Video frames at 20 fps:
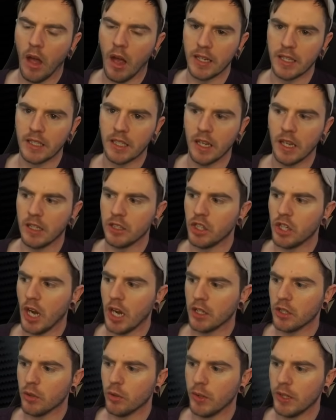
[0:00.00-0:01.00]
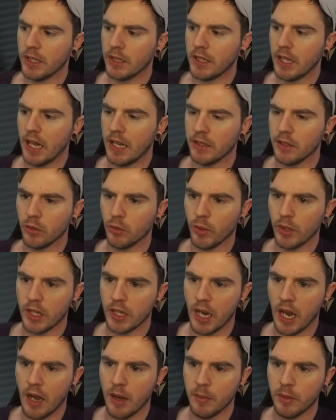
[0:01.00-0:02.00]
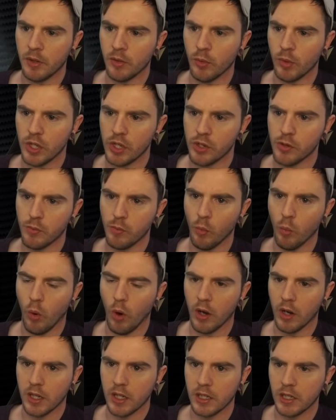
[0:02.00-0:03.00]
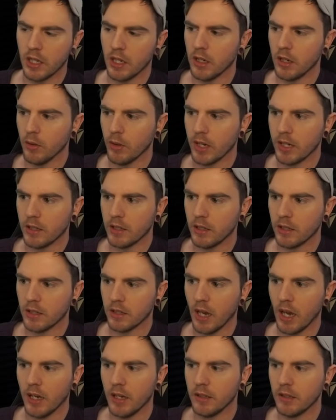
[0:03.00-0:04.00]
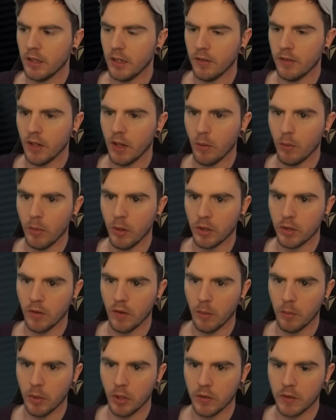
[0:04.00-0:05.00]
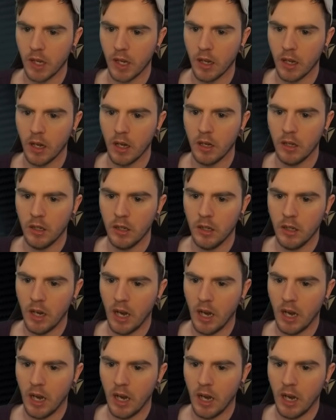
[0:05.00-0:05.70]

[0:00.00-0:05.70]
He still has jacks, queens, tens with a diamond, which want to continue against his size, even though most of our bluffs get there.